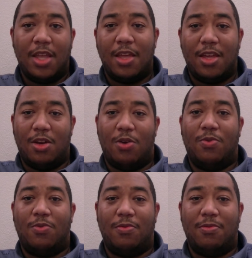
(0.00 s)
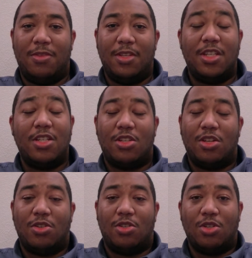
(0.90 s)
You know, the
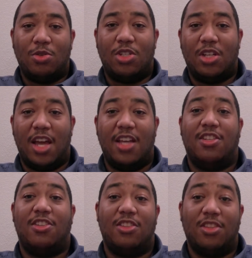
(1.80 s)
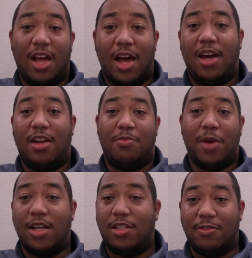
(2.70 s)
Xencenter solution has a lot of
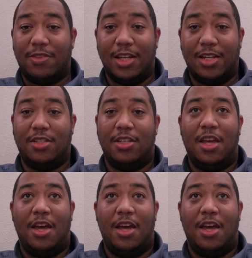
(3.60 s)
positive things.